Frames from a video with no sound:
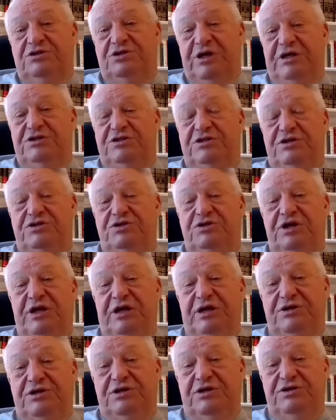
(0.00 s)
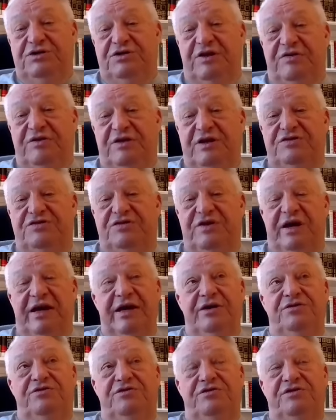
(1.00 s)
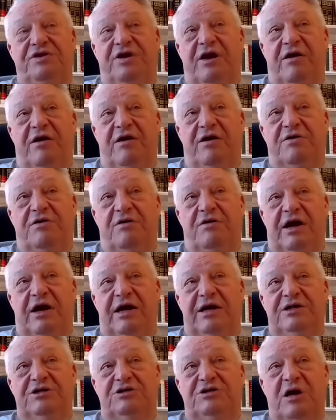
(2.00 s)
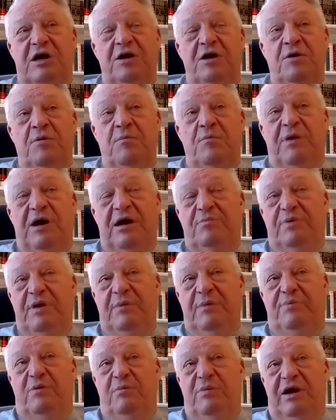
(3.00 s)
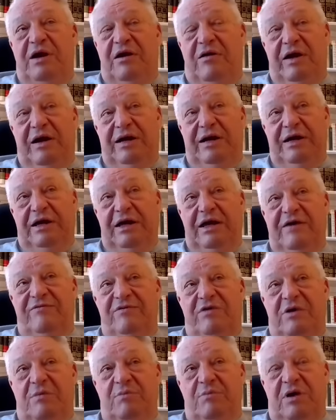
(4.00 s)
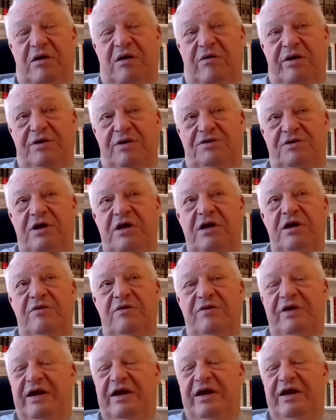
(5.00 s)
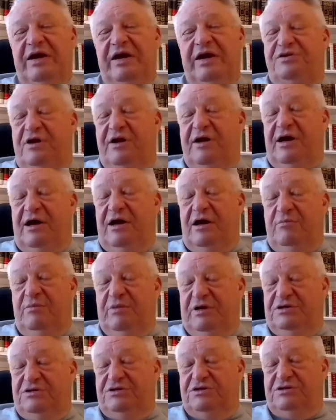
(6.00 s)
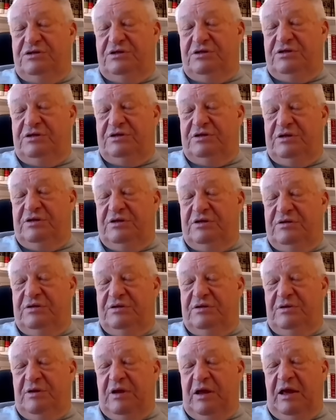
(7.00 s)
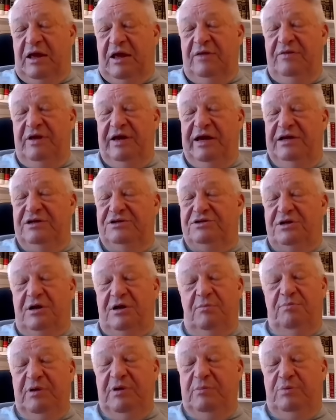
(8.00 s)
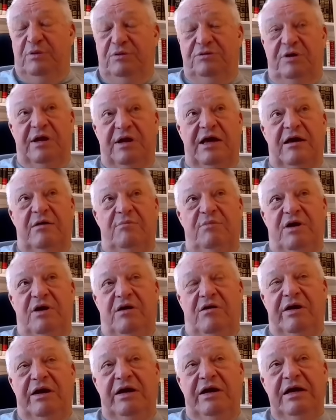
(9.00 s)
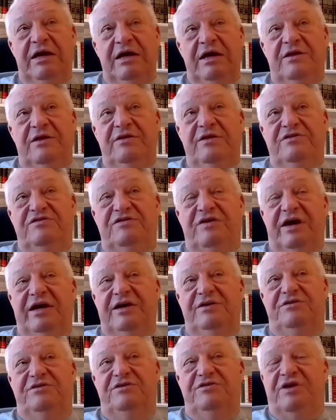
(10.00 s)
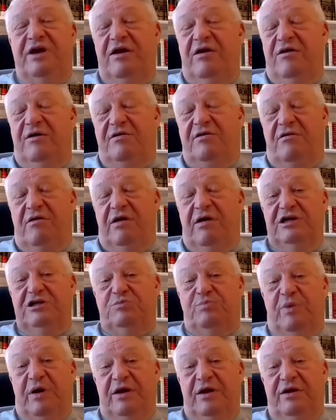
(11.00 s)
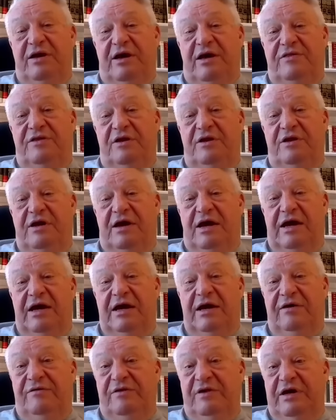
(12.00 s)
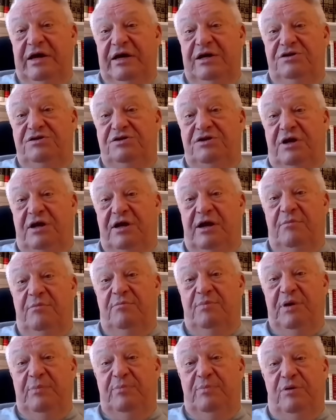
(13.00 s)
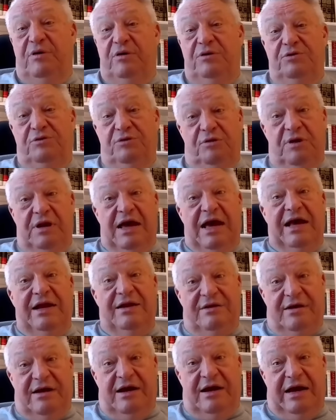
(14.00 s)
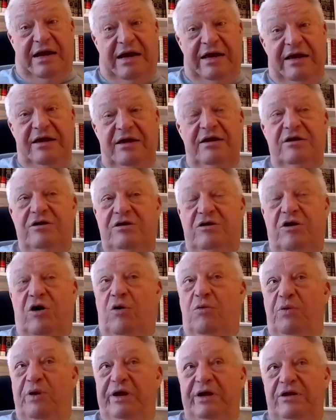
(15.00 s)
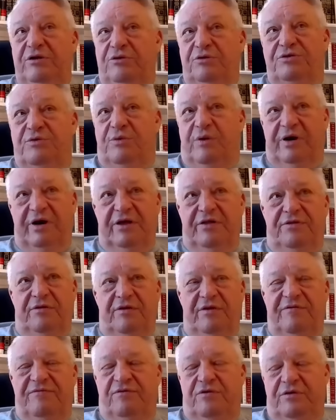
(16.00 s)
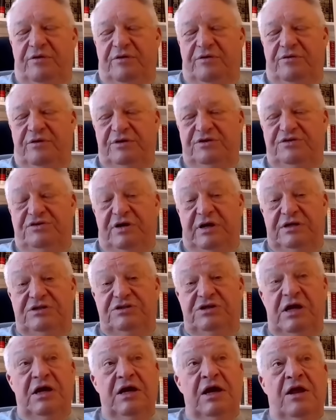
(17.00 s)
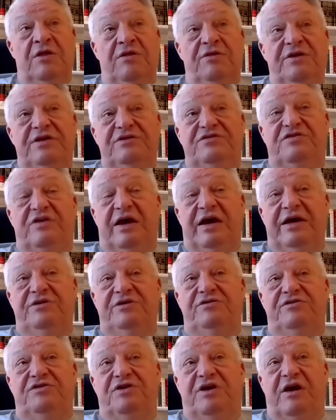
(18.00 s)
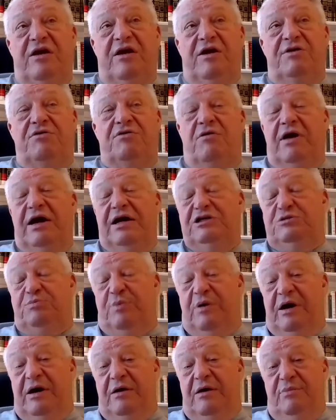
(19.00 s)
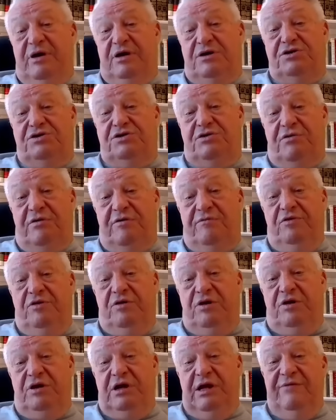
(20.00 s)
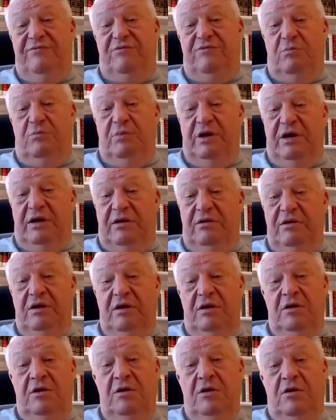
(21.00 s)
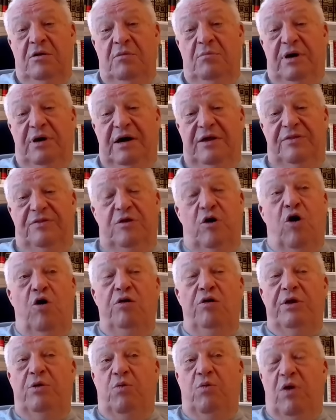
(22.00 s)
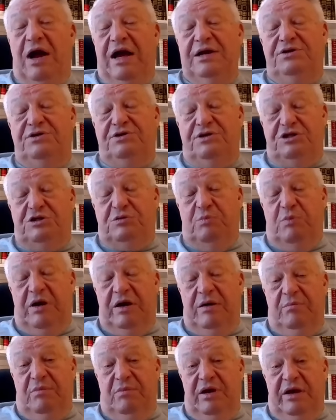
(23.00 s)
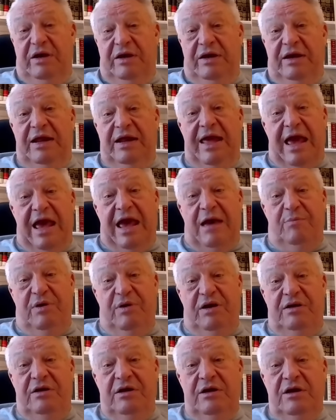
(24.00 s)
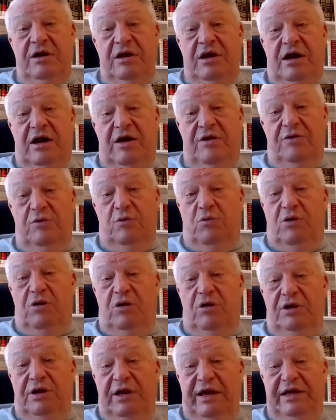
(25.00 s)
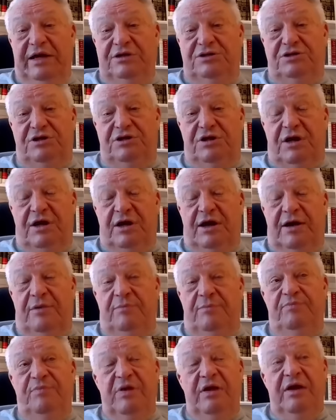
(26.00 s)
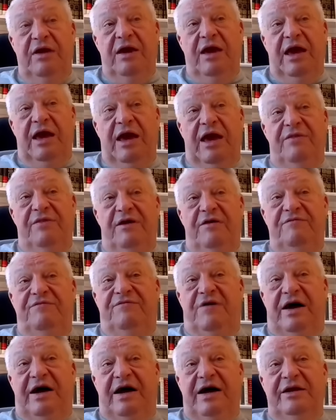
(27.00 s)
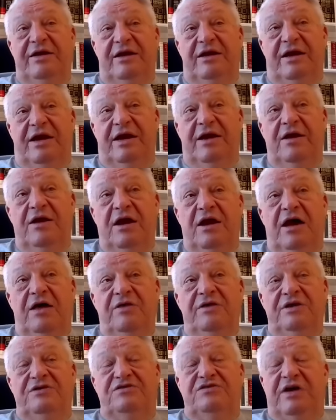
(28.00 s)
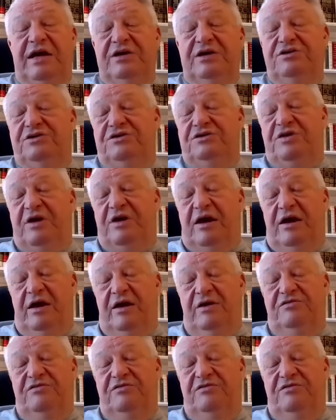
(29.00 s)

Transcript: Jesus teaches that this age is characterized by people marrying and given in marriage. The age to come is, in the age to come, people do not marry. This age is characterized by death and dying. In the age to come, people do not die. Go read Luke 20, 34 to 36. This age is characterized by a mixture of good and evil men, but only righteous men inhabit the world age to come. And then finally, this age is